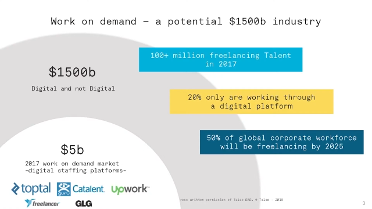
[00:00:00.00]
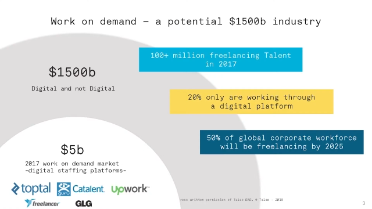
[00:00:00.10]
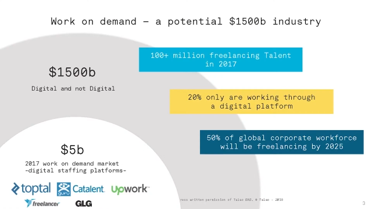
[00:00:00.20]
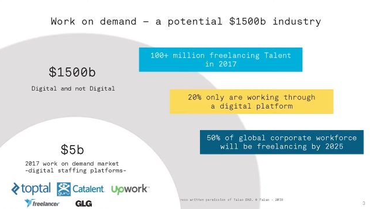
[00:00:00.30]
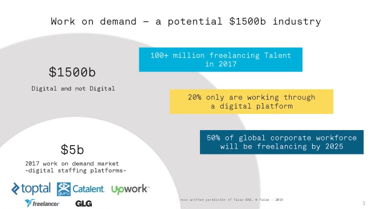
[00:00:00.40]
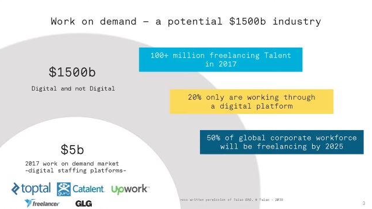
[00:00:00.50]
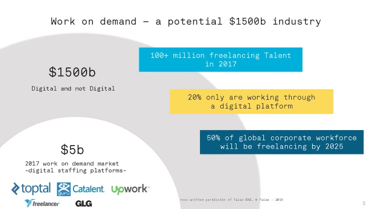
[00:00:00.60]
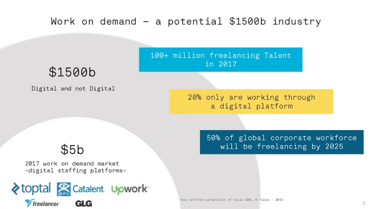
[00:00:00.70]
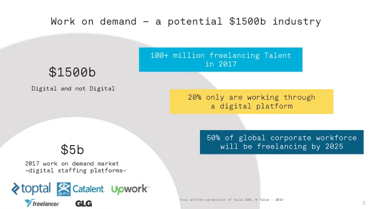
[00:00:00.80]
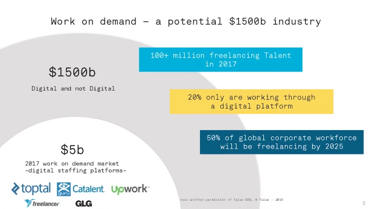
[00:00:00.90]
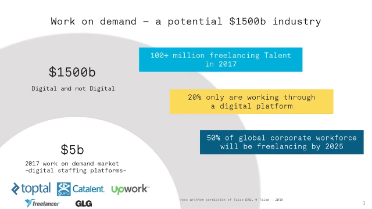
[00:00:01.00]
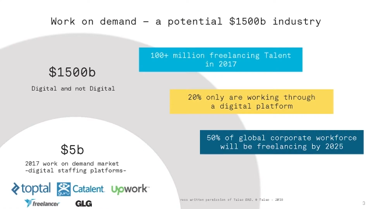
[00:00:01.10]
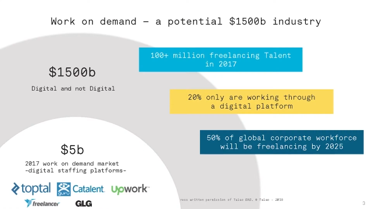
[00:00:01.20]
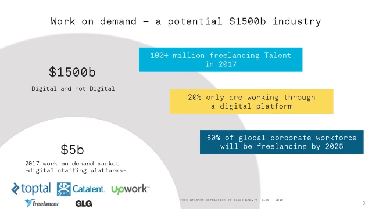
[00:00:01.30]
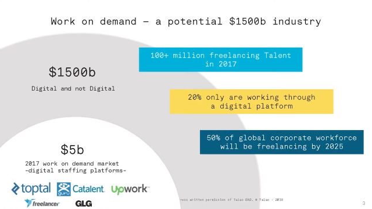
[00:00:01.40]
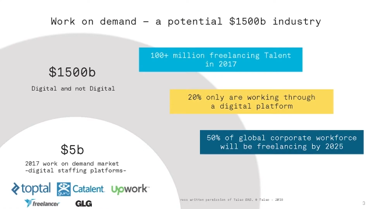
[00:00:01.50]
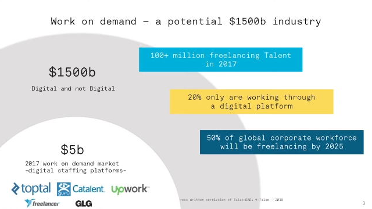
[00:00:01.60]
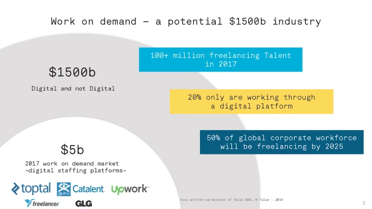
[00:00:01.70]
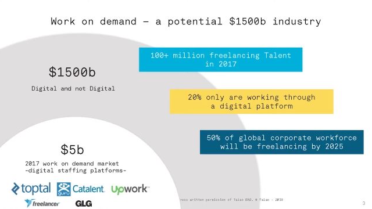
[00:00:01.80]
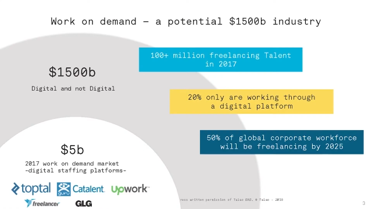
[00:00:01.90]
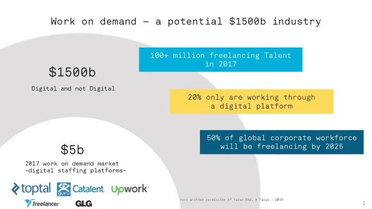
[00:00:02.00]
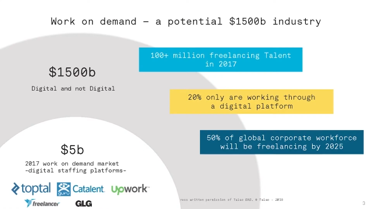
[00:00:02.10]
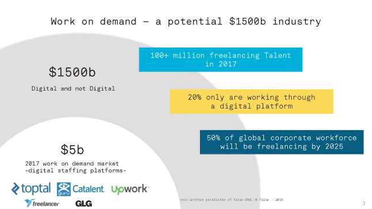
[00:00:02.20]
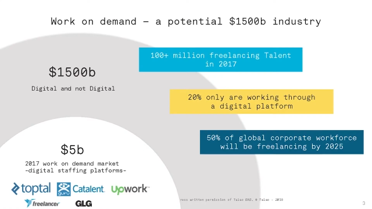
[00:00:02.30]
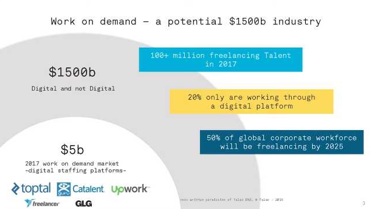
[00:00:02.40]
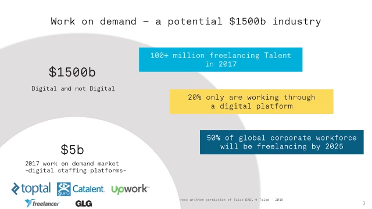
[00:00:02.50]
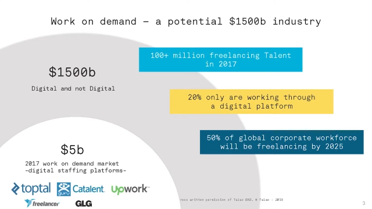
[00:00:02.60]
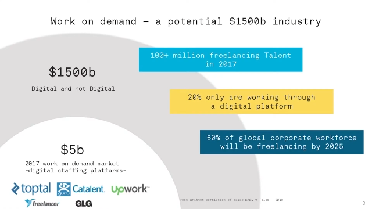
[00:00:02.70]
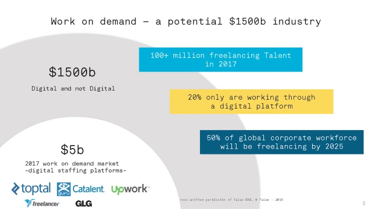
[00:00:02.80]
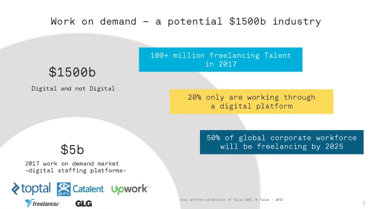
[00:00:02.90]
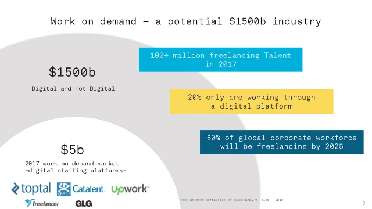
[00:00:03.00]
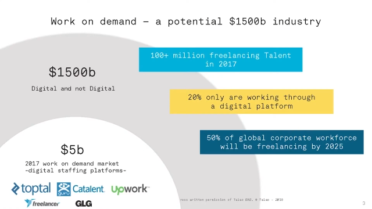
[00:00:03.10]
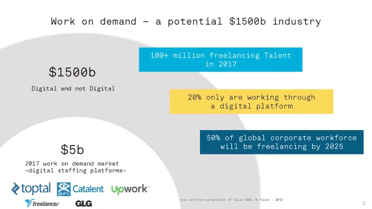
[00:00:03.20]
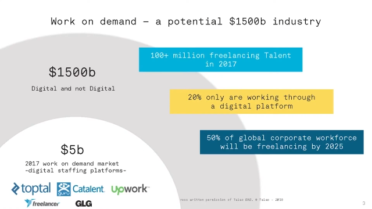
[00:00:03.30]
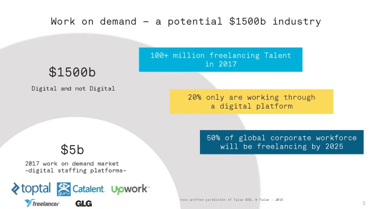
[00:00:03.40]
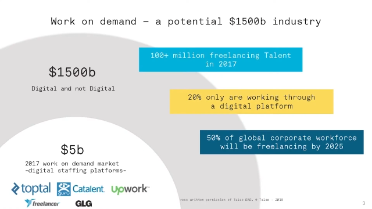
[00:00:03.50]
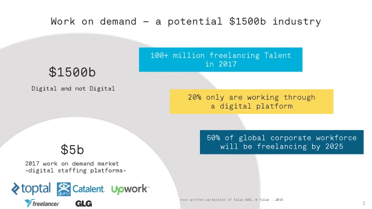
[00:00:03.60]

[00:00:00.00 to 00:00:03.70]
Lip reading: (no speaker visible)